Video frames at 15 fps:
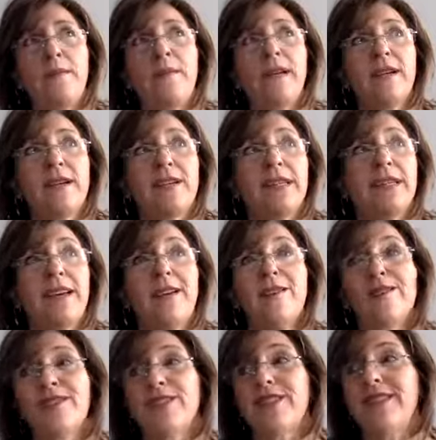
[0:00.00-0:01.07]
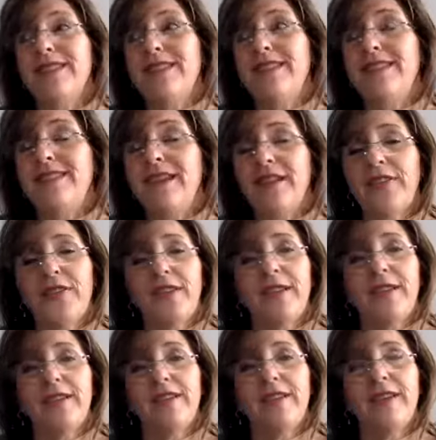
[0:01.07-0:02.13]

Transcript: Because I tell you, there's nothing,